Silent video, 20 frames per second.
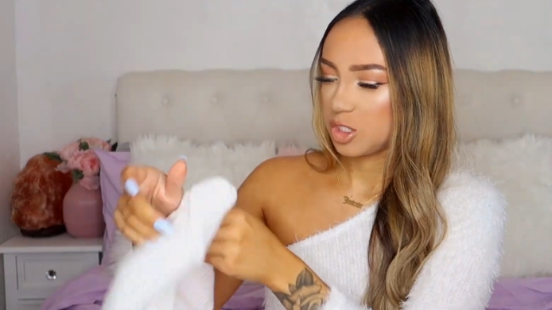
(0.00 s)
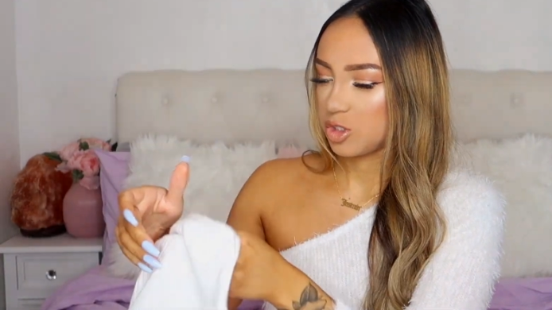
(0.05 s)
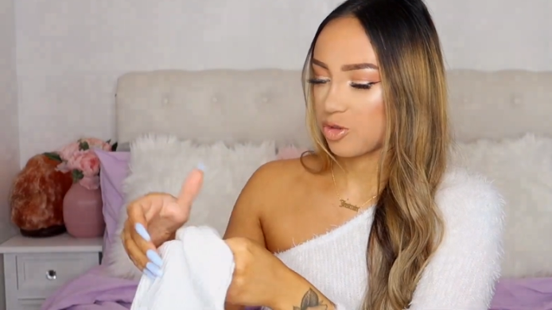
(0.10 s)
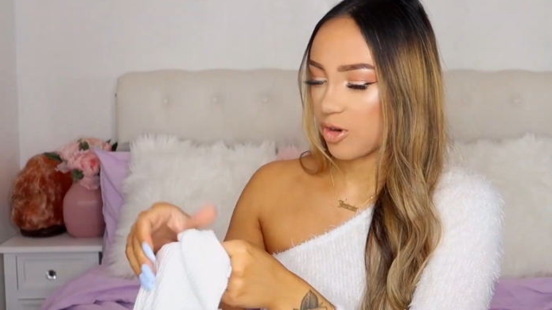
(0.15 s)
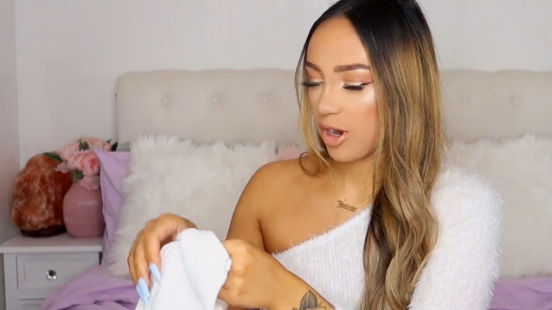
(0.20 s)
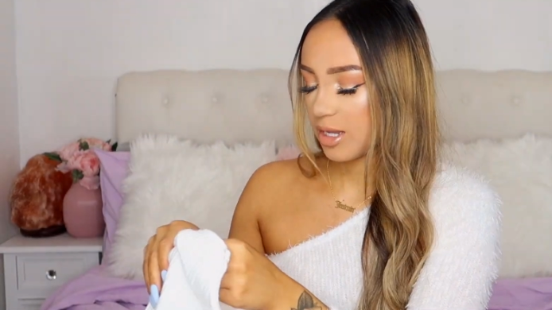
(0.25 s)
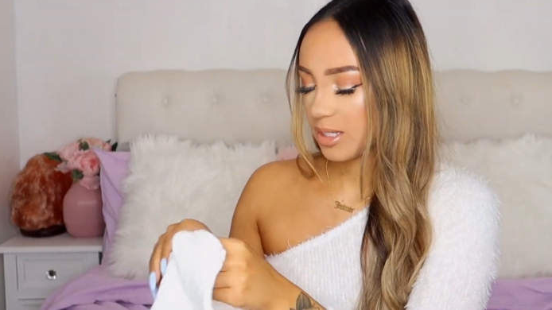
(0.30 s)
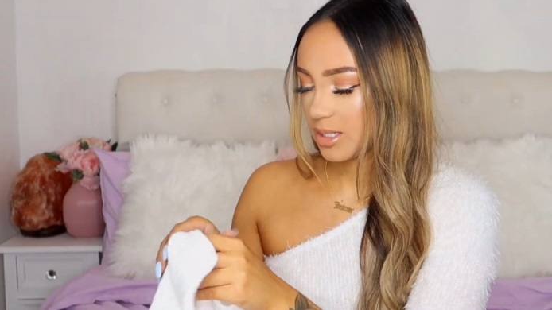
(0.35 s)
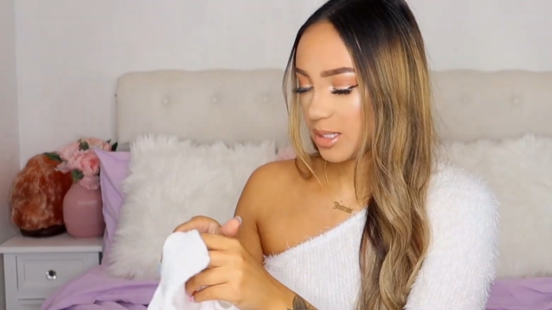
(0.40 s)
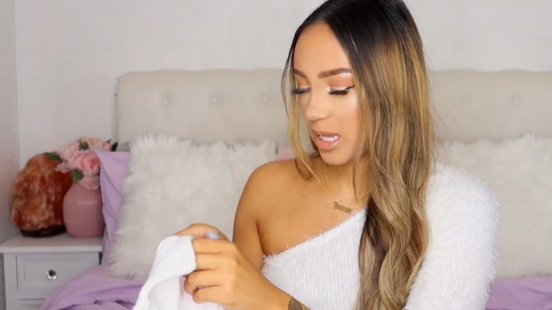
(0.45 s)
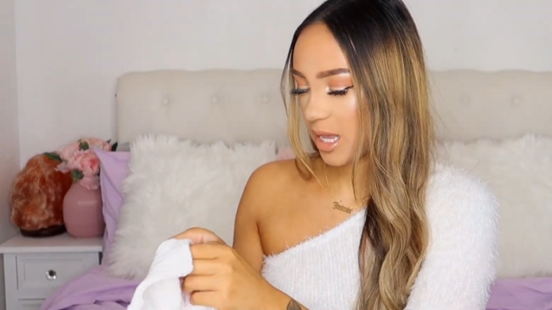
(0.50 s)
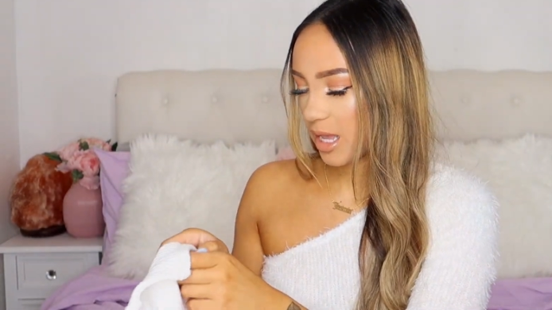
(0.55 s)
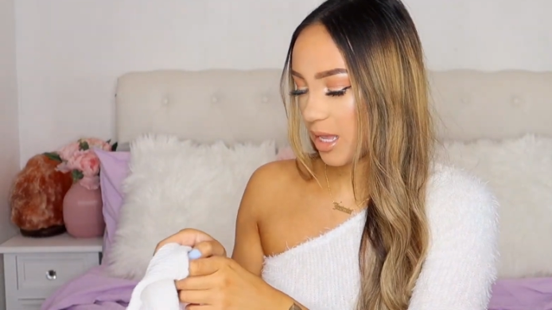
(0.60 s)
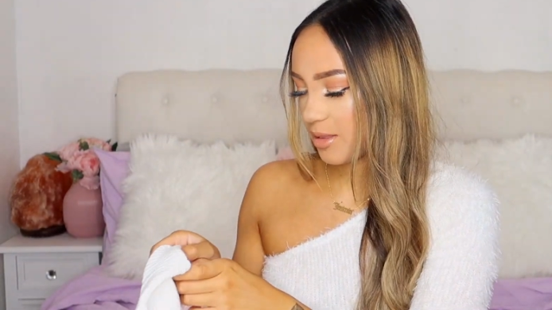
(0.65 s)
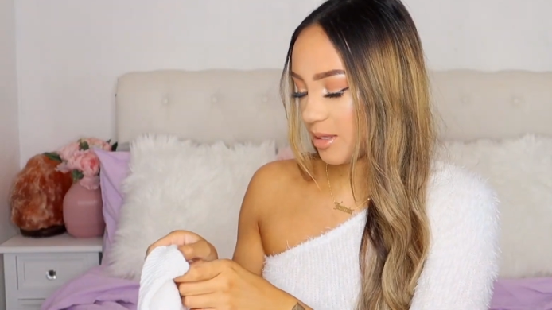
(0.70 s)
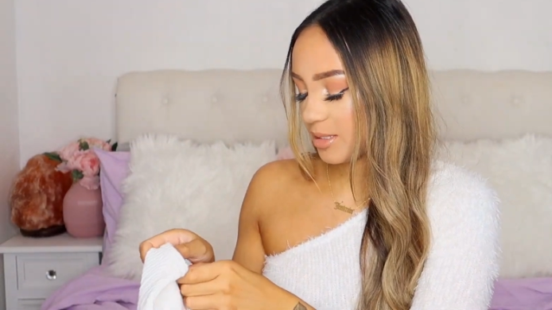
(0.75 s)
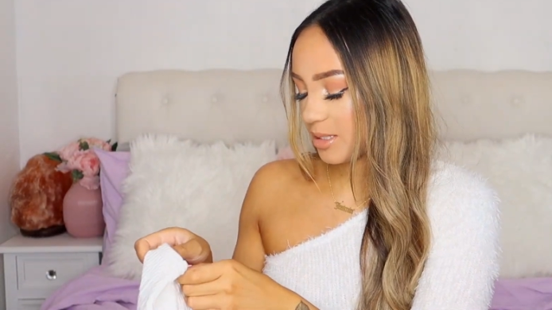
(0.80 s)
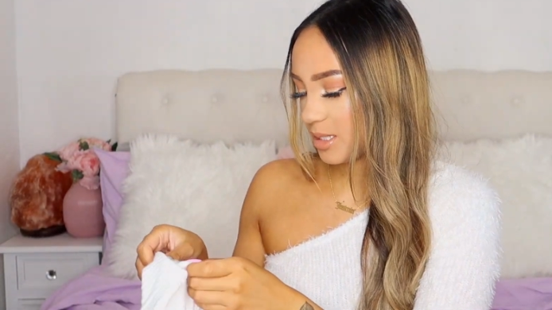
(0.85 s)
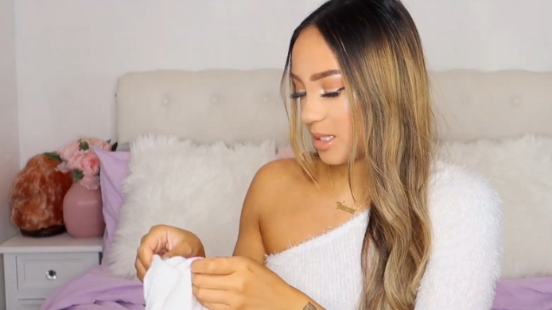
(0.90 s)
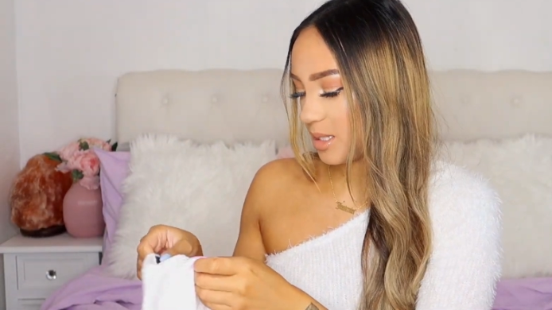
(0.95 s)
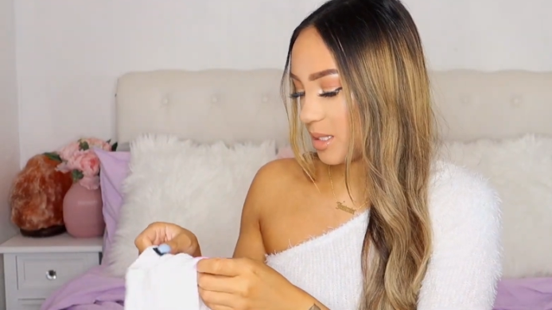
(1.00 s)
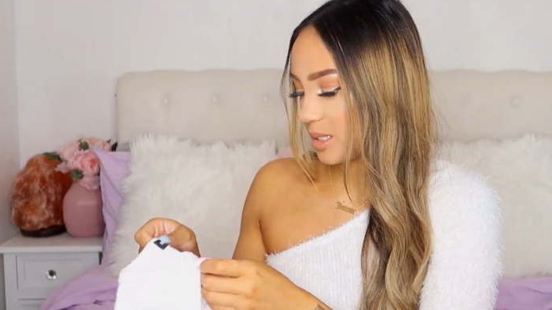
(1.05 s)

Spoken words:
dress, and this is